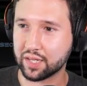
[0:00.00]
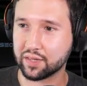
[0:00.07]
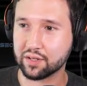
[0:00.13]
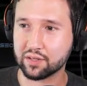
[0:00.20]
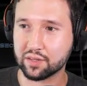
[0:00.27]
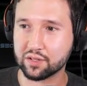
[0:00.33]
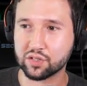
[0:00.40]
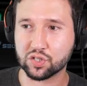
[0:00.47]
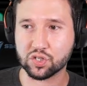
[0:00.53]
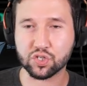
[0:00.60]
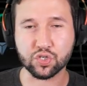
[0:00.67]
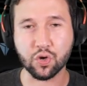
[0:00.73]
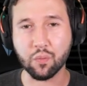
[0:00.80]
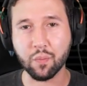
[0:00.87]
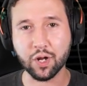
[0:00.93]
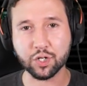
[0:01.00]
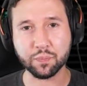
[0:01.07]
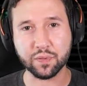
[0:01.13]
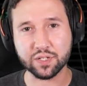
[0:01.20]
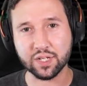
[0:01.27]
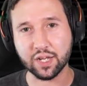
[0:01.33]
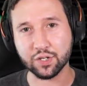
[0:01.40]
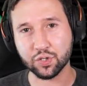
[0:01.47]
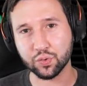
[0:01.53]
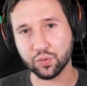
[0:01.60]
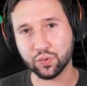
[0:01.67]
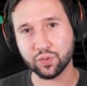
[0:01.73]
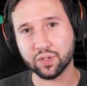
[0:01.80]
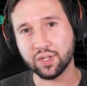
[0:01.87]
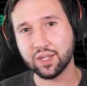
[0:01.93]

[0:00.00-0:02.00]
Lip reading: There's just so much potential